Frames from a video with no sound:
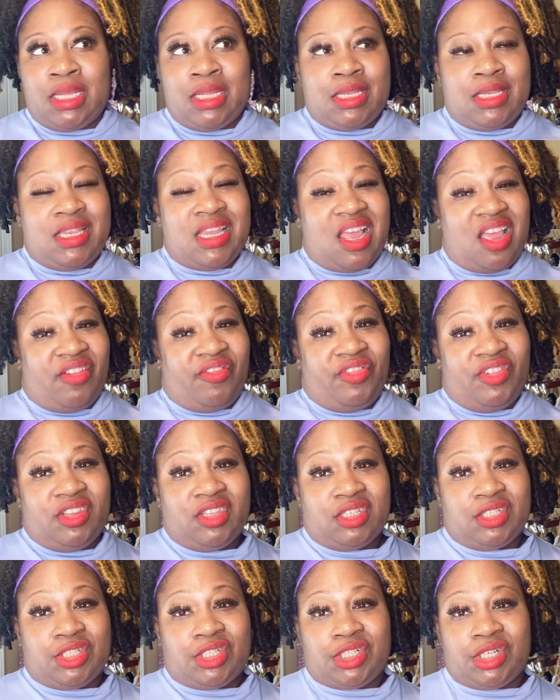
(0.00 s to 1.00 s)
Not
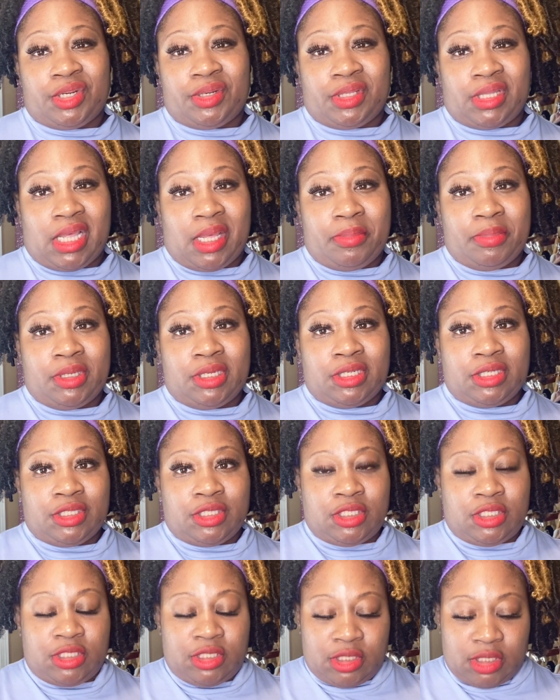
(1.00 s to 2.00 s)
feeling the shirt that
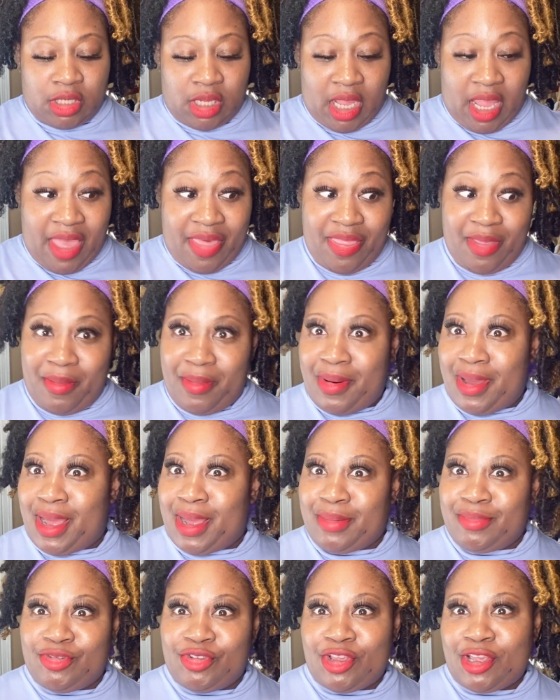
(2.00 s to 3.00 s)
much. And the
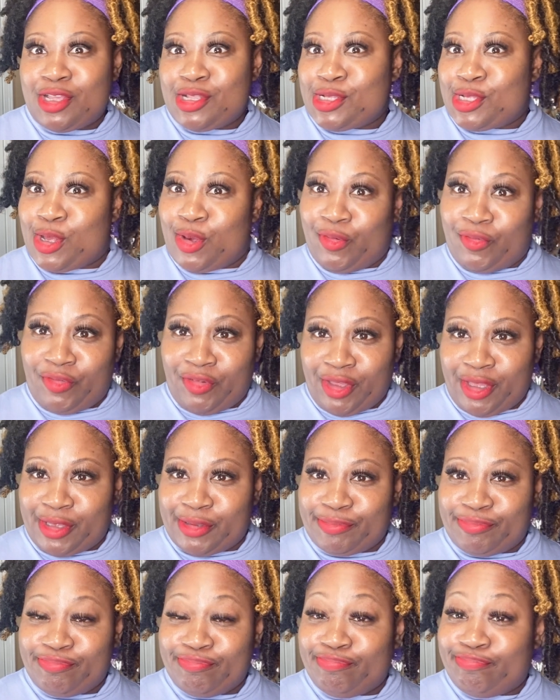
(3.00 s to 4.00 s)
mom jeans don't
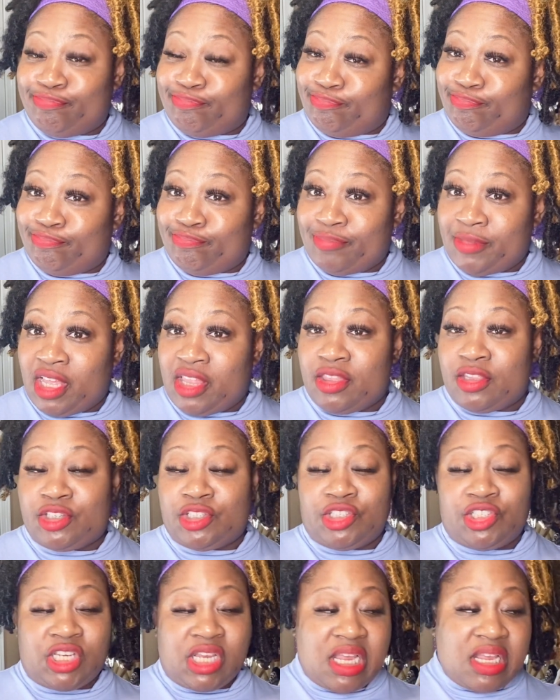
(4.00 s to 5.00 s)
fit. The
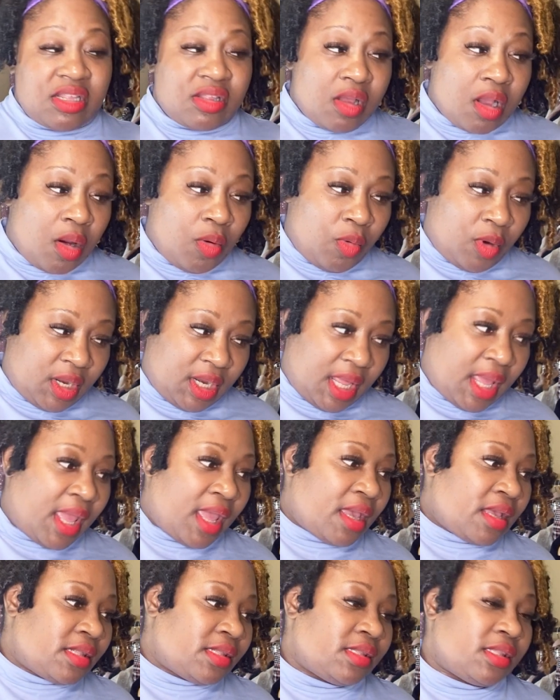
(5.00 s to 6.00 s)
jeans are
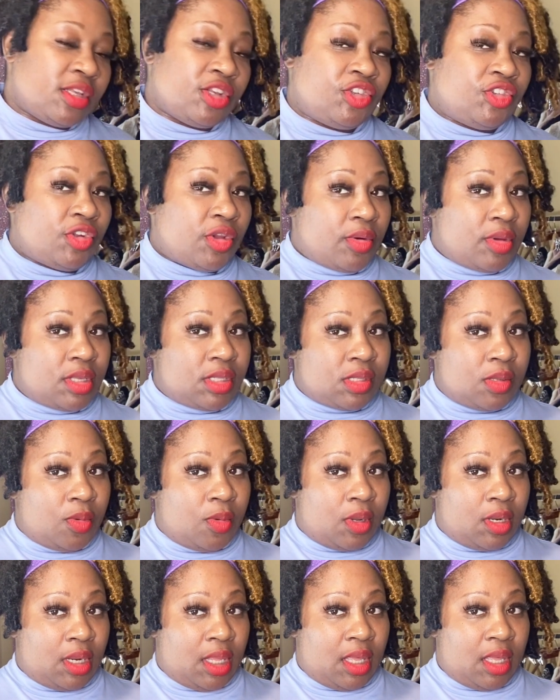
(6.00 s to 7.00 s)
1X. The shirt is a
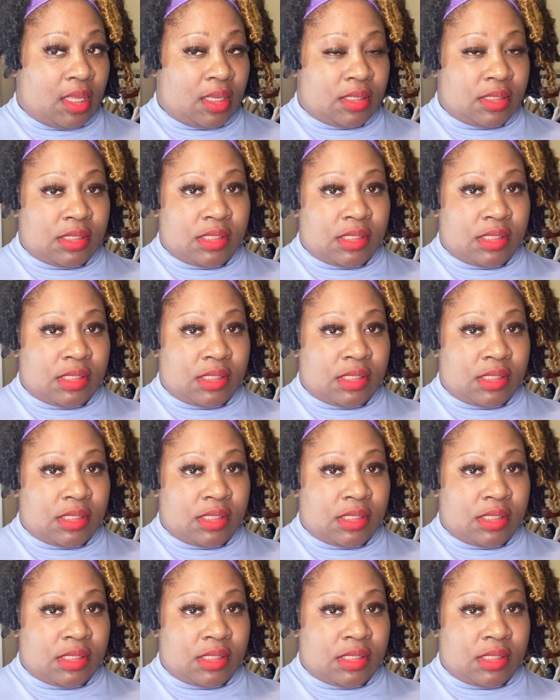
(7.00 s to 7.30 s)
1X.